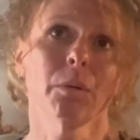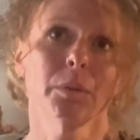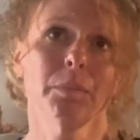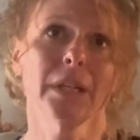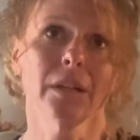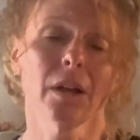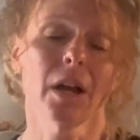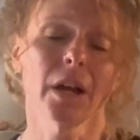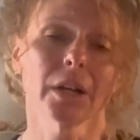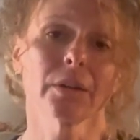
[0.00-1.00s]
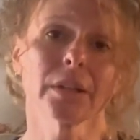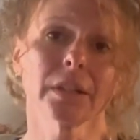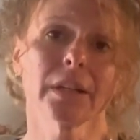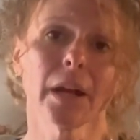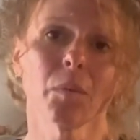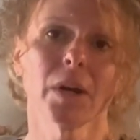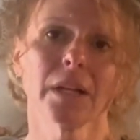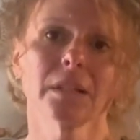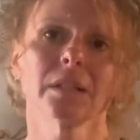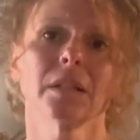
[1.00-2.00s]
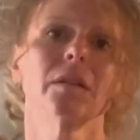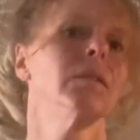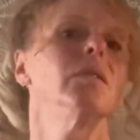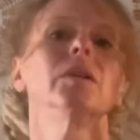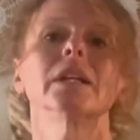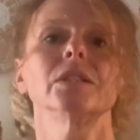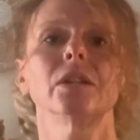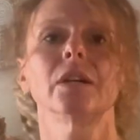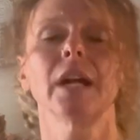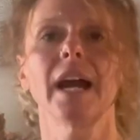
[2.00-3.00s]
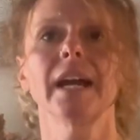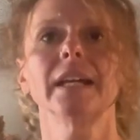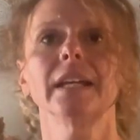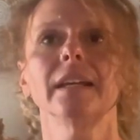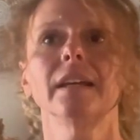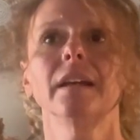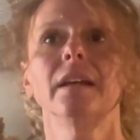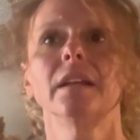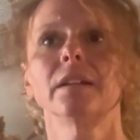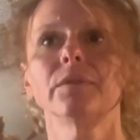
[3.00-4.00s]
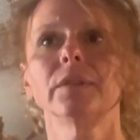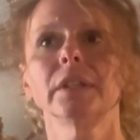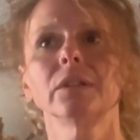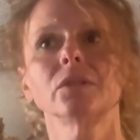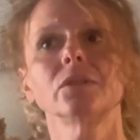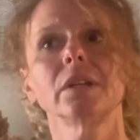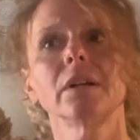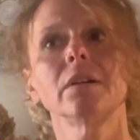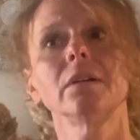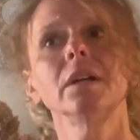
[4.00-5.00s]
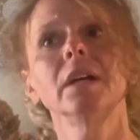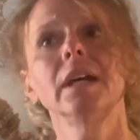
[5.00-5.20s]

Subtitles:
be a lot hungrier than I was when I started hiking the Foothills Trail.